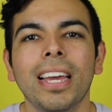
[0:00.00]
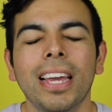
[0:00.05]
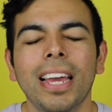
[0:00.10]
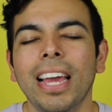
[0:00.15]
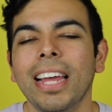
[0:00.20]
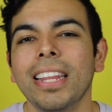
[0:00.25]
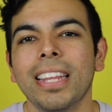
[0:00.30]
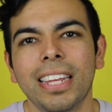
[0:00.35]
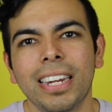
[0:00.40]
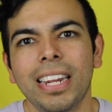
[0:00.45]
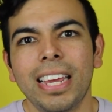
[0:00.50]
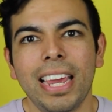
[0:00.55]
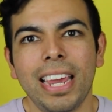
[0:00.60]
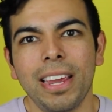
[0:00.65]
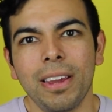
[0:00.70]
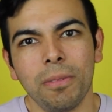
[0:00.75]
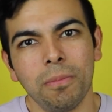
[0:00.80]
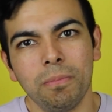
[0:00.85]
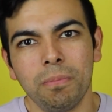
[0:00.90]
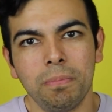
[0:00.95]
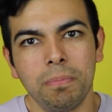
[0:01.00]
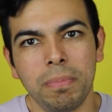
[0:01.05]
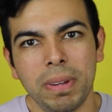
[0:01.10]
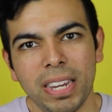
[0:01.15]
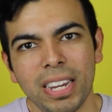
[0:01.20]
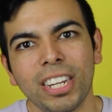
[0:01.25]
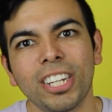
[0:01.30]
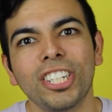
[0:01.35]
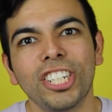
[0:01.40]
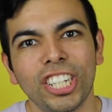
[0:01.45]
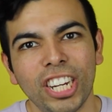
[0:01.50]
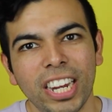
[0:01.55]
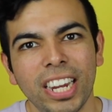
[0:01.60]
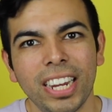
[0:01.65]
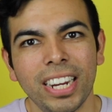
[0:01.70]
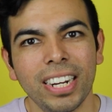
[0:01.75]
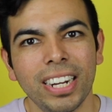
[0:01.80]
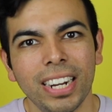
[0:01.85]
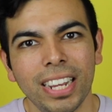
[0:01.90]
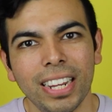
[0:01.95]
and then a big
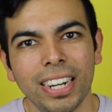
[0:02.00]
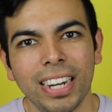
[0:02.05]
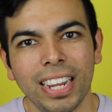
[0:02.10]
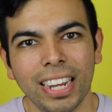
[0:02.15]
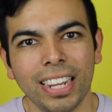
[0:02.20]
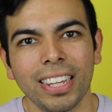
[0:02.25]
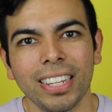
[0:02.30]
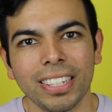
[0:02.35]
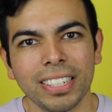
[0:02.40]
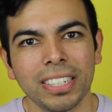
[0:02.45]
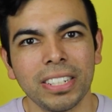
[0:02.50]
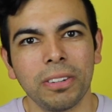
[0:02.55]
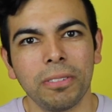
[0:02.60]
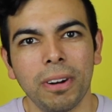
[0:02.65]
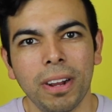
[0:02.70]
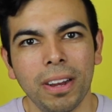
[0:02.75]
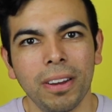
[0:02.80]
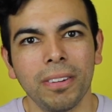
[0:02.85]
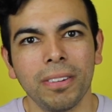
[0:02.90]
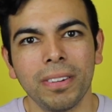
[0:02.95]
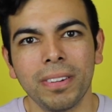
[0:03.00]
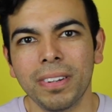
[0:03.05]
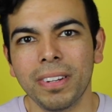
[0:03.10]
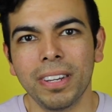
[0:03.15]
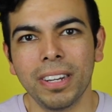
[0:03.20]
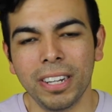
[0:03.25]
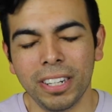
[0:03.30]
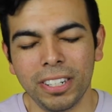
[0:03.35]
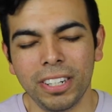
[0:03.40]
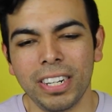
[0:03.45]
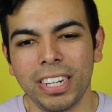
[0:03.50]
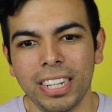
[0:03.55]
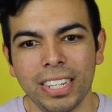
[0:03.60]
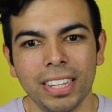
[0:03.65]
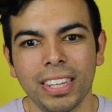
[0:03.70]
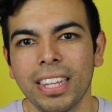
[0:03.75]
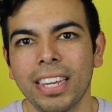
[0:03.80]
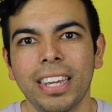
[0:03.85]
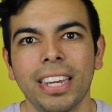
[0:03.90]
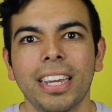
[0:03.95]
chain necklace around
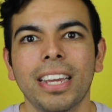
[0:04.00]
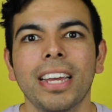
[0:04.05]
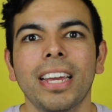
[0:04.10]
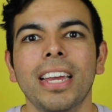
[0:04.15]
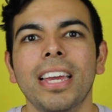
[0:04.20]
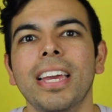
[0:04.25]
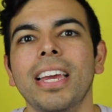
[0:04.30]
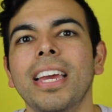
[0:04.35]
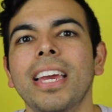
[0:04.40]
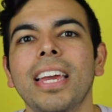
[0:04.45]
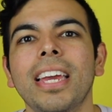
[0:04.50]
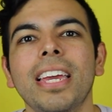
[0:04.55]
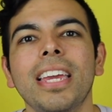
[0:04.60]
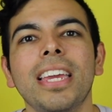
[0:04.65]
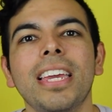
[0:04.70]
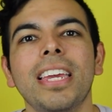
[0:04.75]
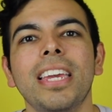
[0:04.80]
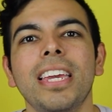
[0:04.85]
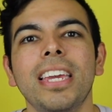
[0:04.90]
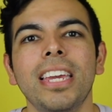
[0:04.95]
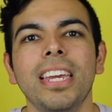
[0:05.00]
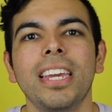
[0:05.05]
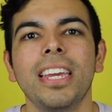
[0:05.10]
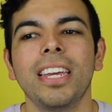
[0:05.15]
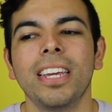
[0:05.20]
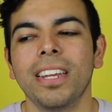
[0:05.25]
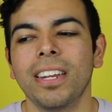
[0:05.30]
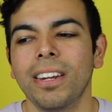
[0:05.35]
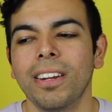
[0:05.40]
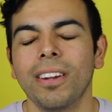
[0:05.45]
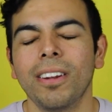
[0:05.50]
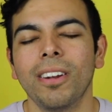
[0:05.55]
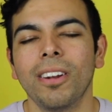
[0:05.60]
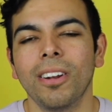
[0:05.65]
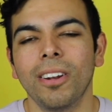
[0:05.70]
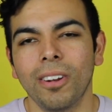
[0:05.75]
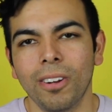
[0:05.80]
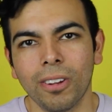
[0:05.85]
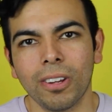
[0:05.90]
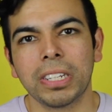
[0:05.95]
underneath. Like, he
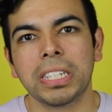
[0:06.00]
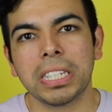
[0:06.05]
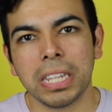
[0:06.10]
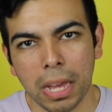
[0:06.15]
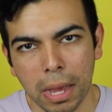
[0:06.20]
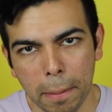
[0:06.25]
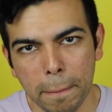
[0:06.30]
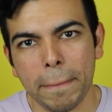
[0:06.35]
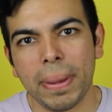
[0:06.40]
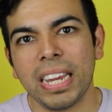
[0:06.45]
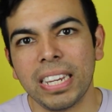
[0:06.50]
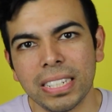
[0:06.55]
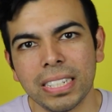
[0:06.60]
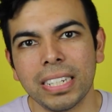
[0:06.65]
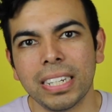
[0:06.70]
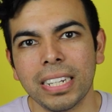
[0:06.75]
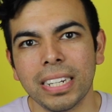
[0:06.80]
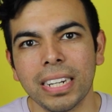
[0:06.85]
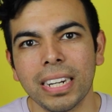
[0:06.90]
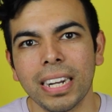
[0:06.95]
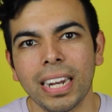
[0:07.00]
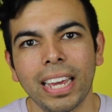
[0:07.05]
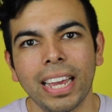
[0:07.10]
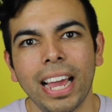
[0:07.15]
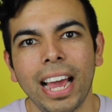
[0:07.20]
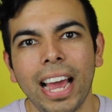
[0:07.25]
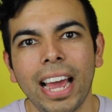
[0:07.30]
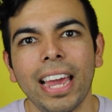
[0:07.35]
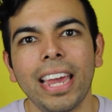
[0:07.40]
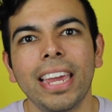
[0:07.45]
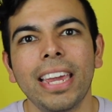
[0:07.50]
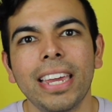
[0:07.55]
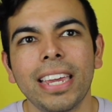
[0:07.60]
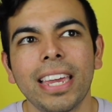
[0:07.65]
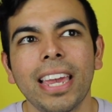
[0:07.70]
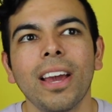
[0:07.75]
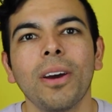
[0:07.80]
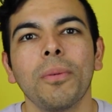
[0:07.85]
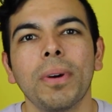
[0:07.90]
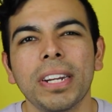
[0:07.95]
looks amazing. Like, I
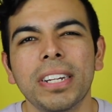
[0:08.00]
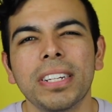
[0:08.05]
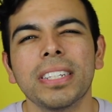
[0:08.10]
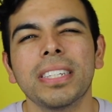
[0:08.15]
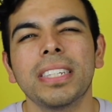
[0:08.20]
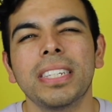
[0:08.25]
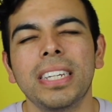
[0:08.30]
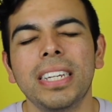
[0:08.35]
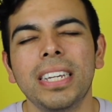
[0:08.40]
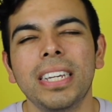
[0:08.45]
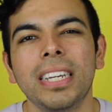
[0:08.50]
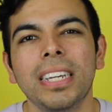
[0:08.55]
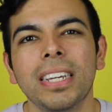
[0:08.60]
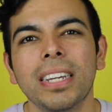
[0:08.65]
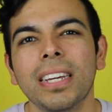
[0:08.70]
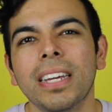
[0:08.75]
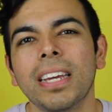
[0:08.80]
can't wait to see